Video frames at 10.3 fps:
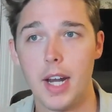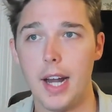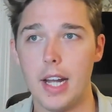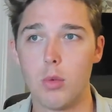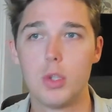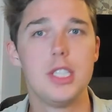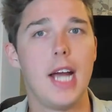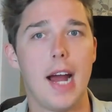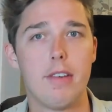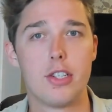And what's the
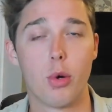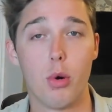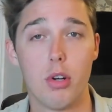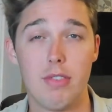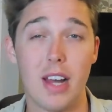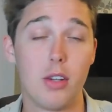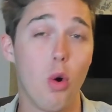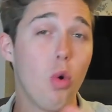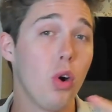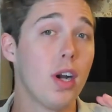average order value?
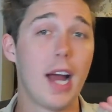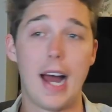Or